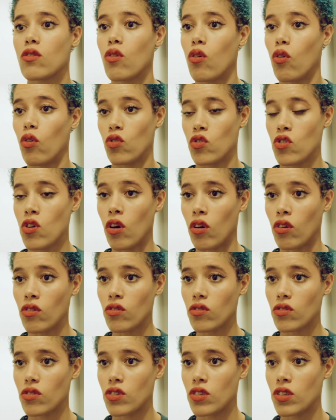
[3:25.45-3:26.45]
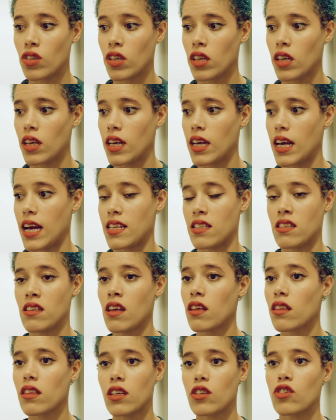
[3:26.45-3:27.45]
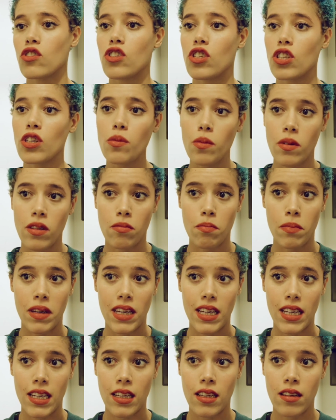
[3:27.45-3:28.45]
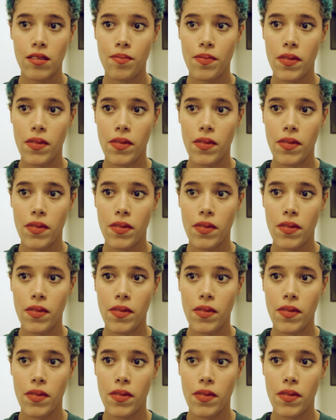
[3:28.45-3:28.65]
or not has nothing to do with me.